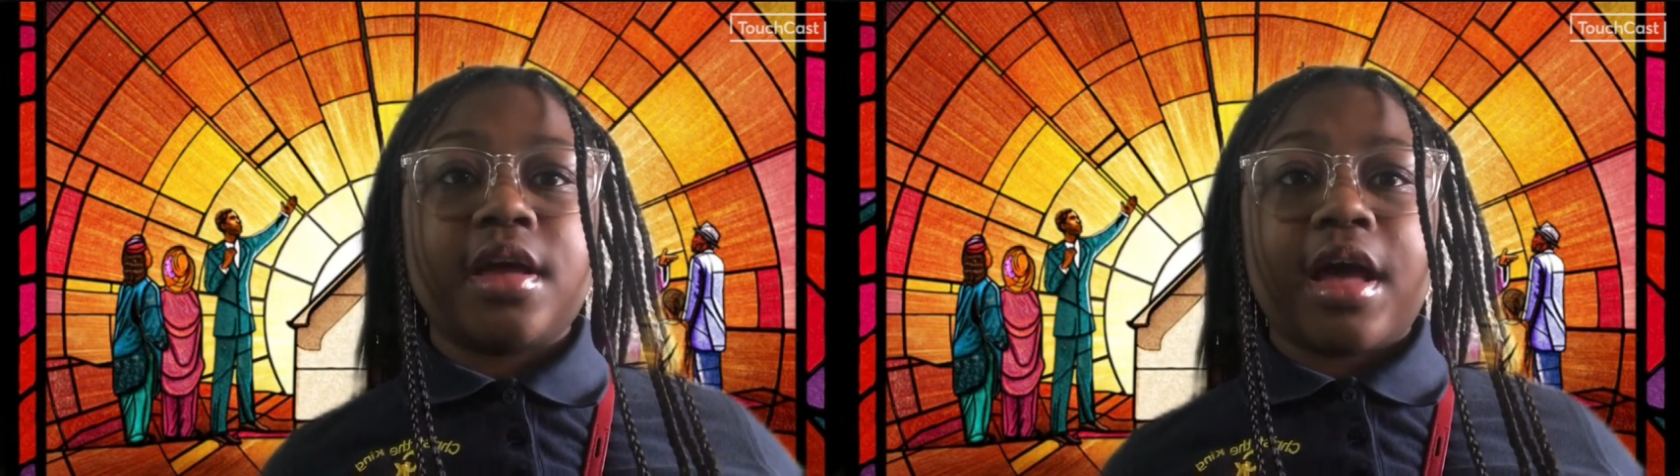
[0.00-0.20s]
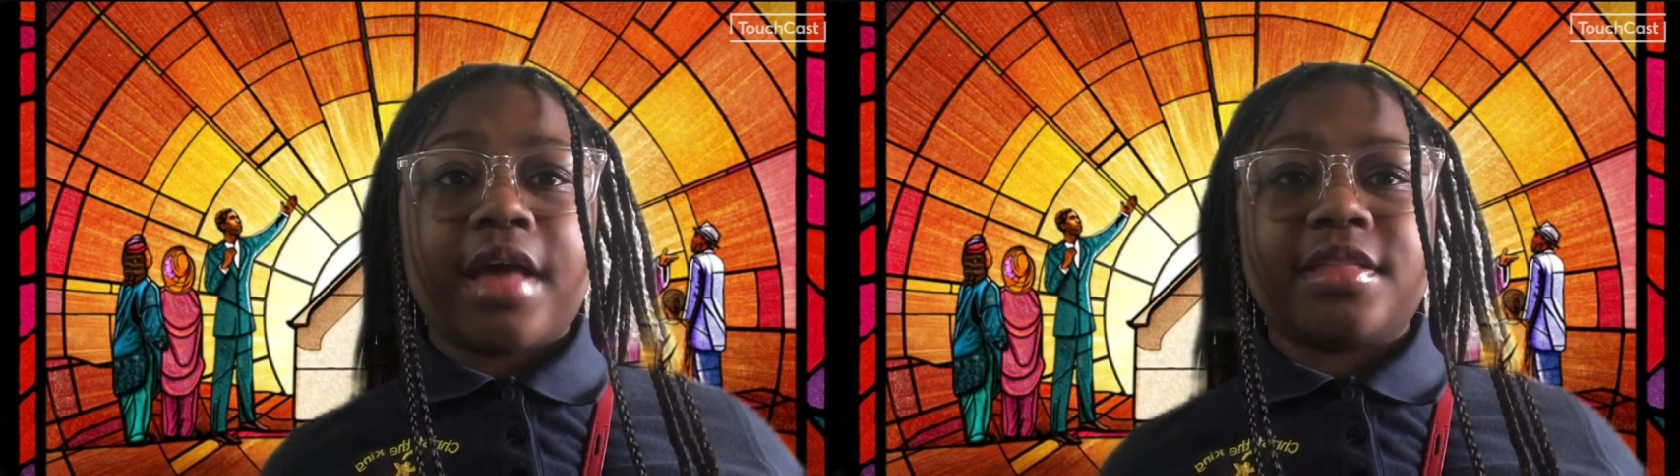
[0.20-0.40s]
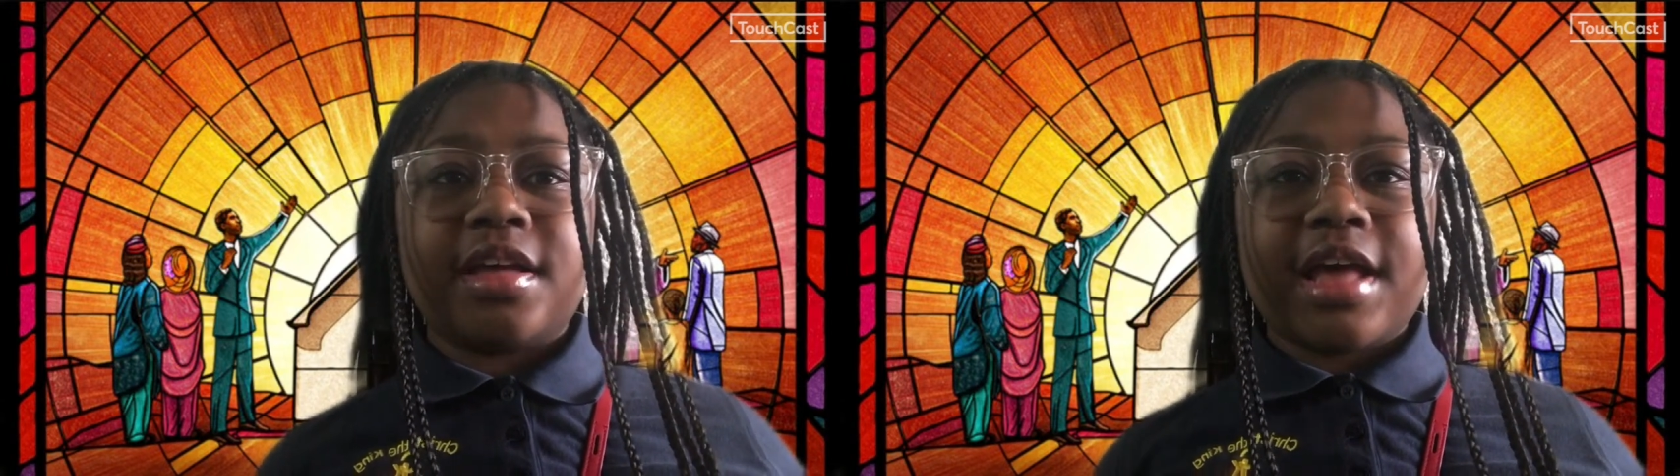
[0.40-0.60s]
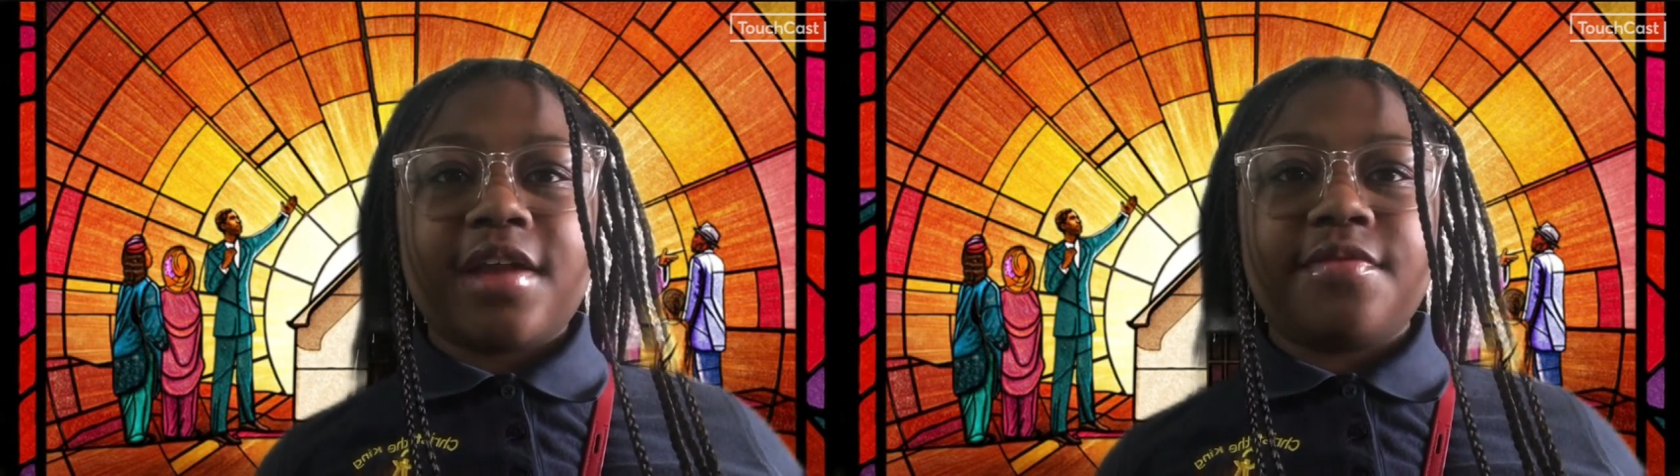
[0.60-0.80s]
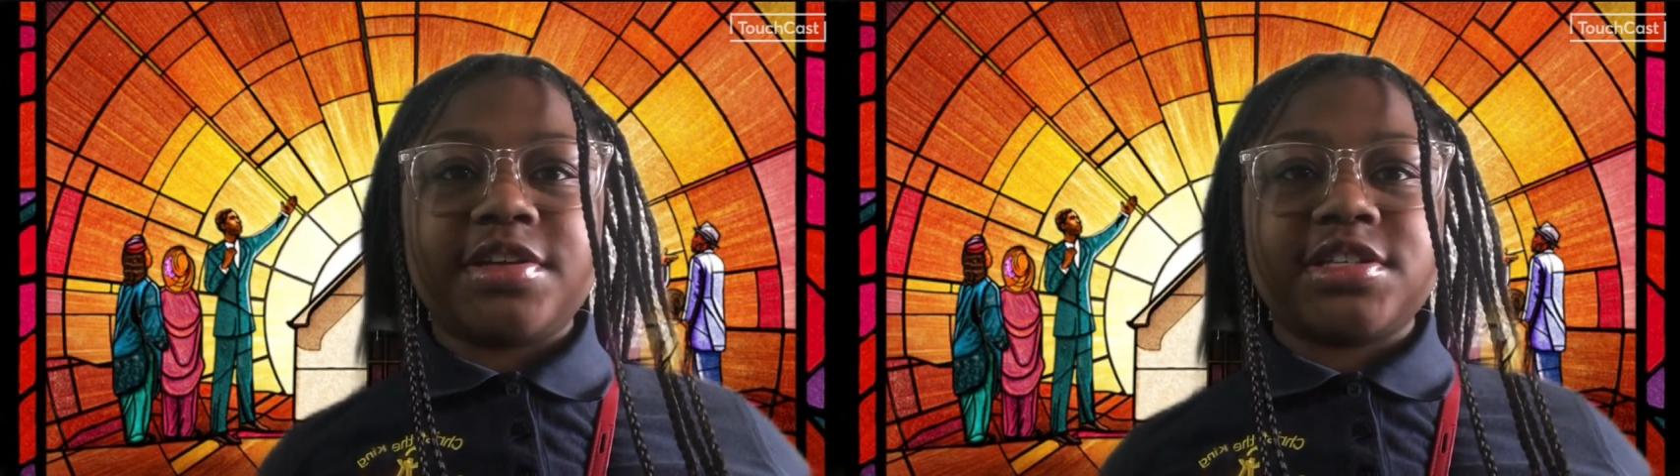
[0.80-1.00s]
I then had a
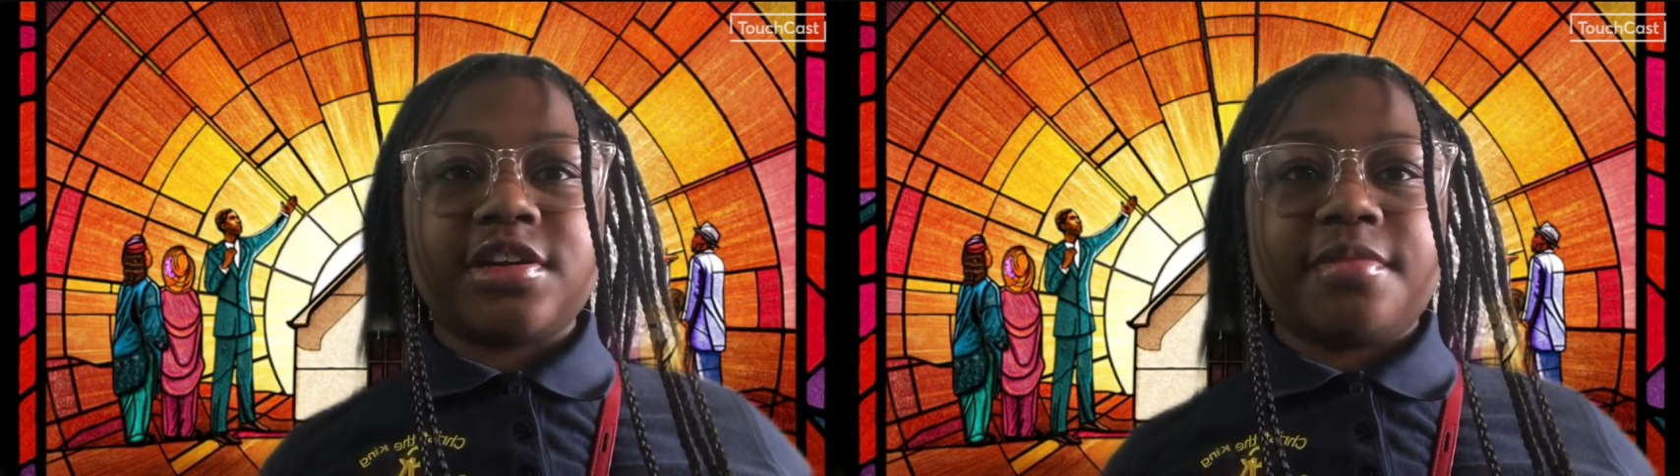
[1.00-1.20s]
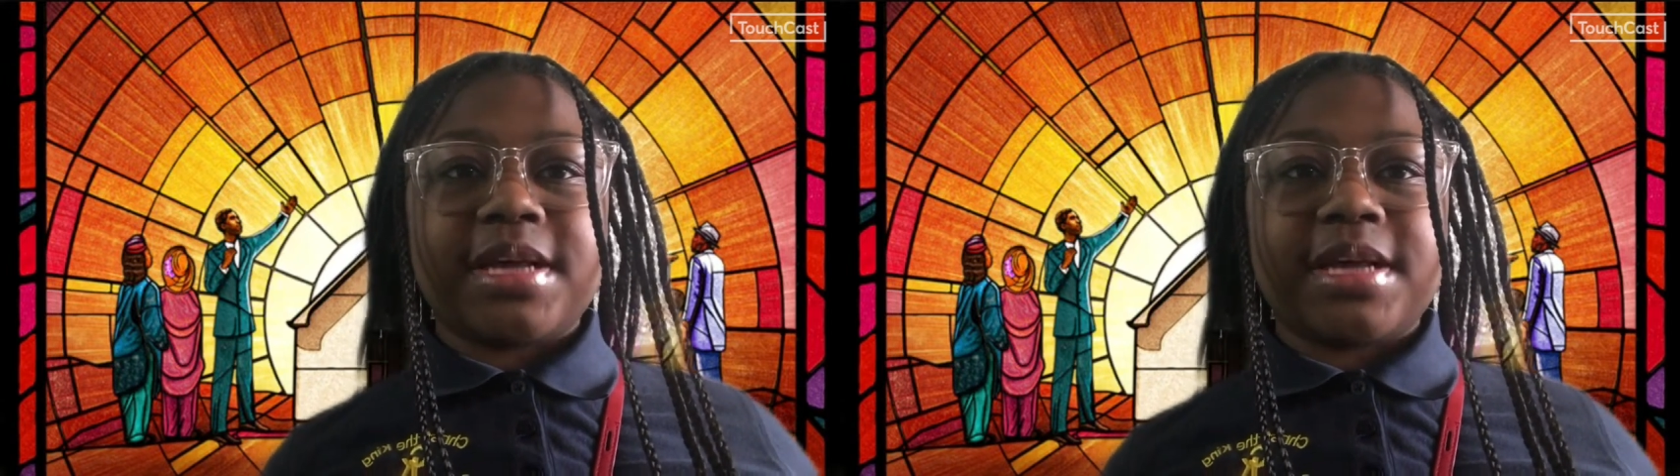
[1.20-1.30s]
vision of my